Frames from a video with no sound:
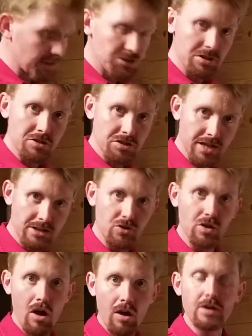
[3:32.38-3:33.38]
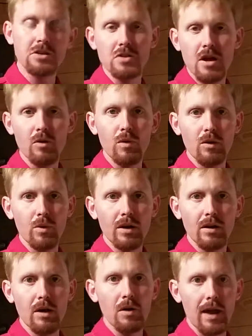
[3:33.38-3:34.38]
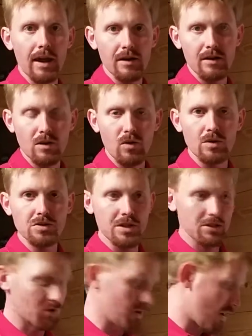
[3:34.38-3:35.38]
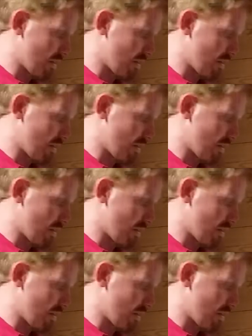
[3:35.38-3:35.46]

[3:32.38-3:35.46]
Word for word: least in central Arkansas, where we're located in north central